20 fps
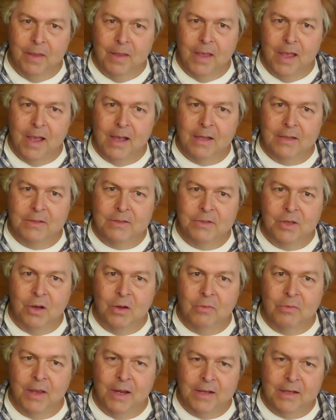And so
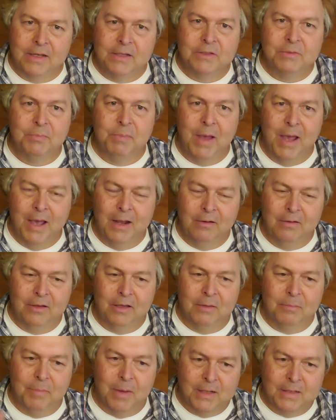they dismantled
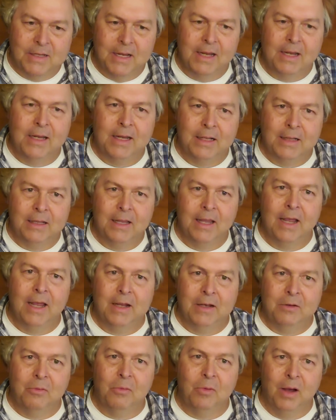it by taking
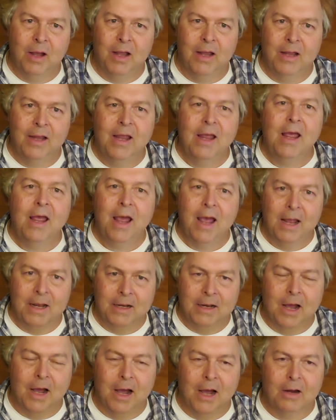land away and
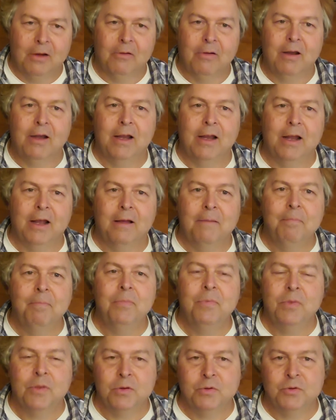conquering it.
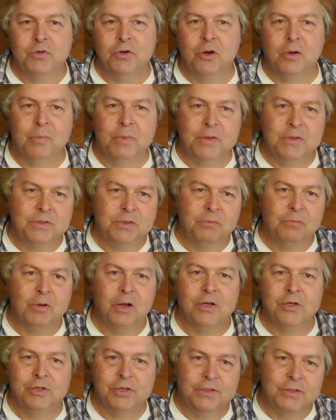The Germans, the
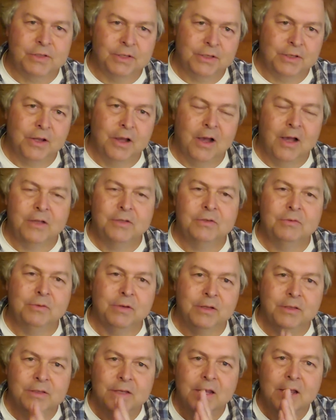Russians, and the
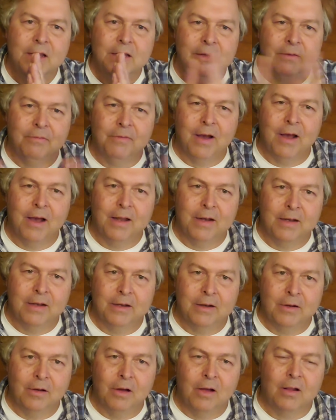Austrians divided
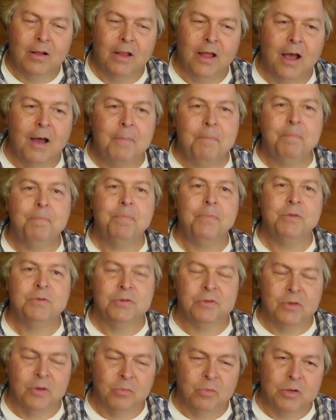it all up,
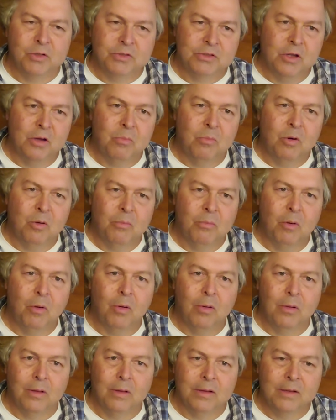so there was no more
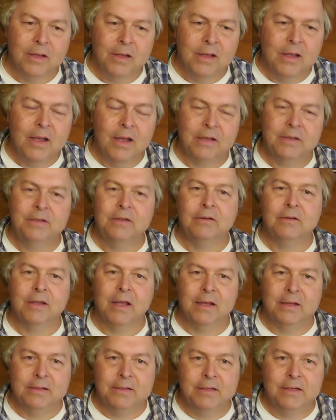Poland until
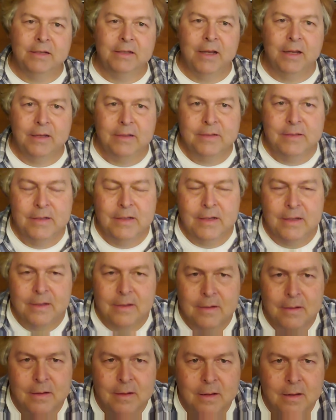1918.
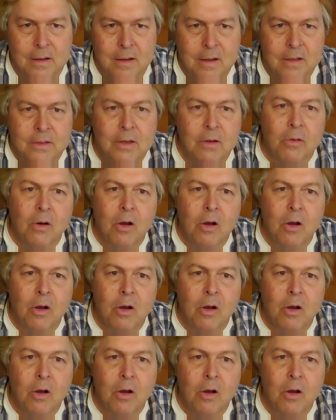There were